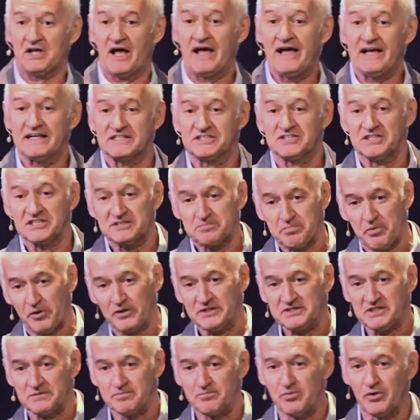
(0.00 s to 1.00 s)
as this
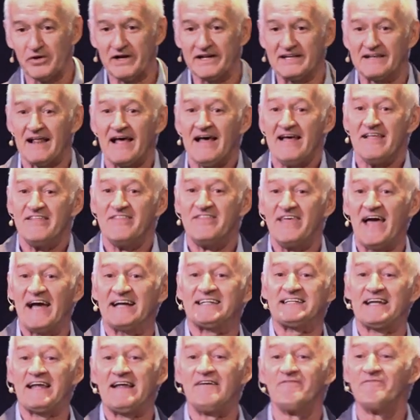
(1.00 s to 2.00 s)
person put it,
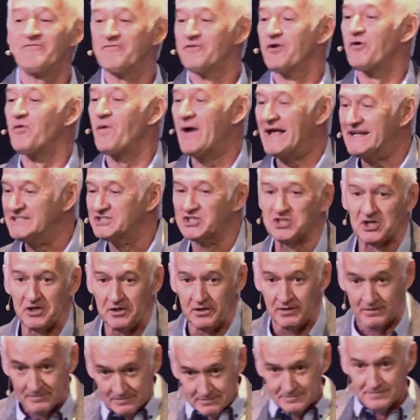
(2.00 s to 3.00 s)
that
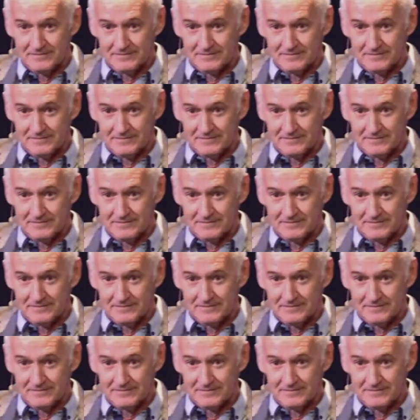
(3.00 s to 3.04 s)
influential.